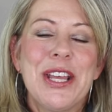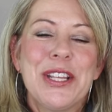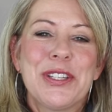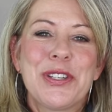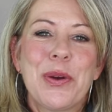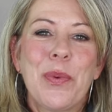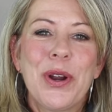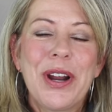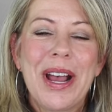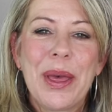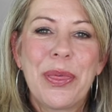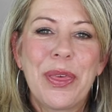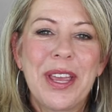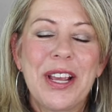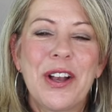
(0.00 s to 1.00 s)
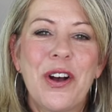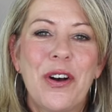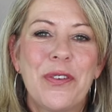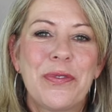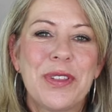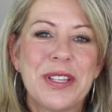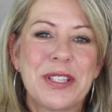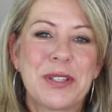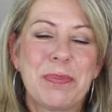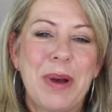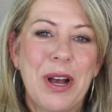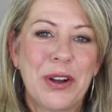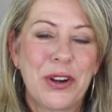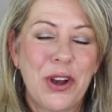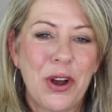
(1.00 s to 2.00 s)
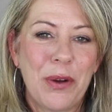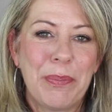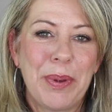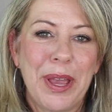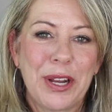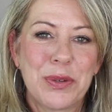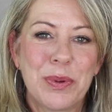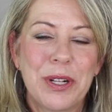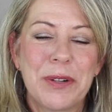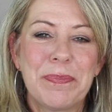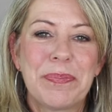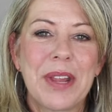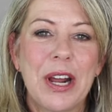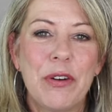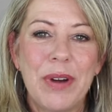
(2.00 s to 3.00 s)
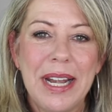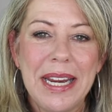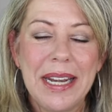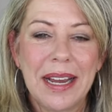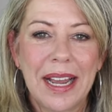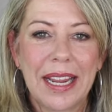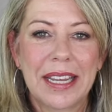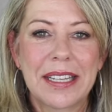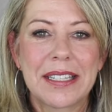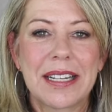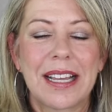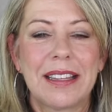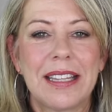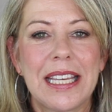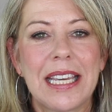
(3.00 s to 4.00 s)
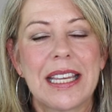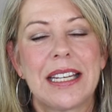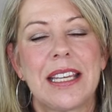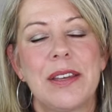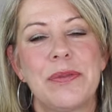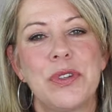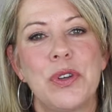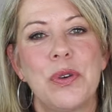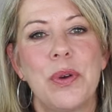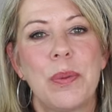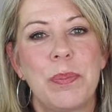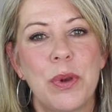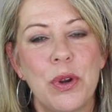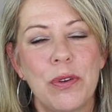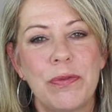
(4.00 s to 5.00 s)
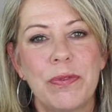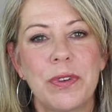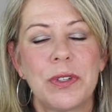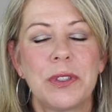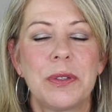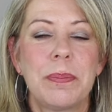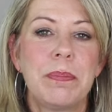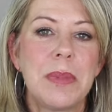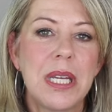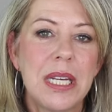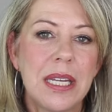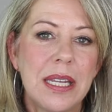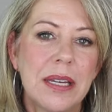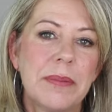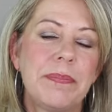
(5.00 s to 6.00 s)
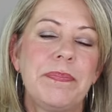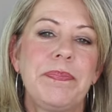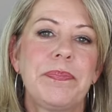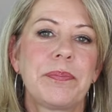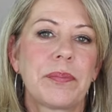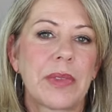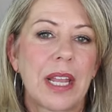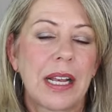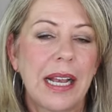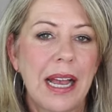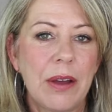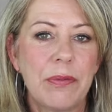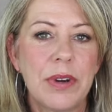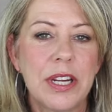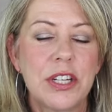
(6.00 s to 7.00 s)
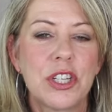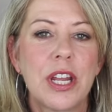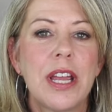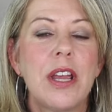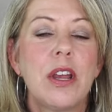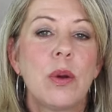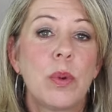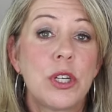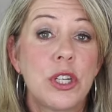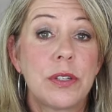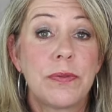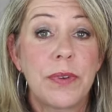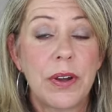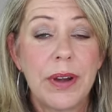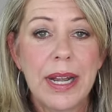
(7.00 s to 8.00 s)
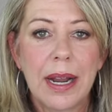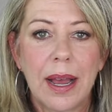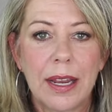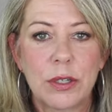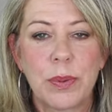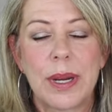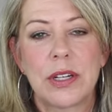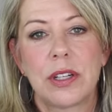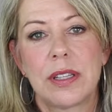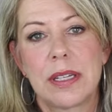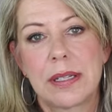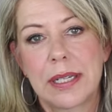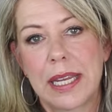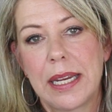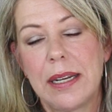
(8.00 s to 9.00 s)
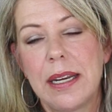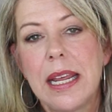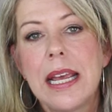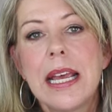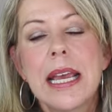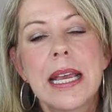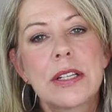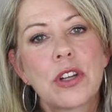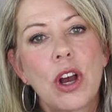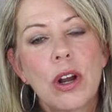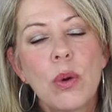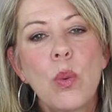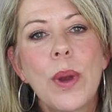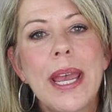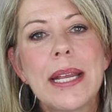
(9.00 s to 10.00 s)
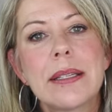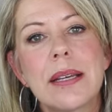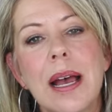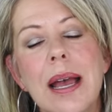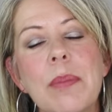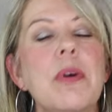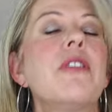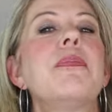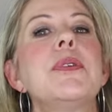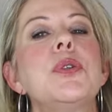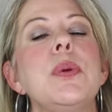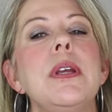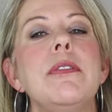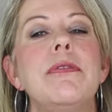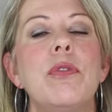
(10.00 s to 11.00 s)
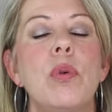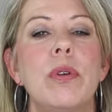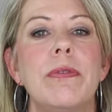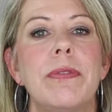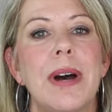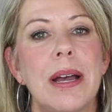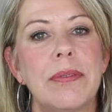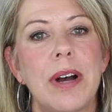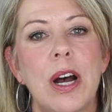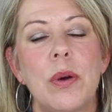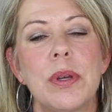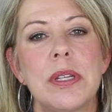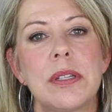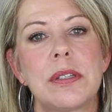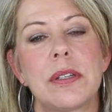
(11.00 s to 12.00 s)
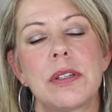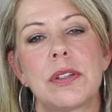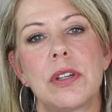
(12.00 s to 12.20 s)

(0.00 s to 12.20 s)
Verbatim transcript: So, what do I think of this powder compact? Well, I really like it. I think it gives you a beautiful medium coverage, which is very lightweight on the skin. It's got a wear time of between four and five hours.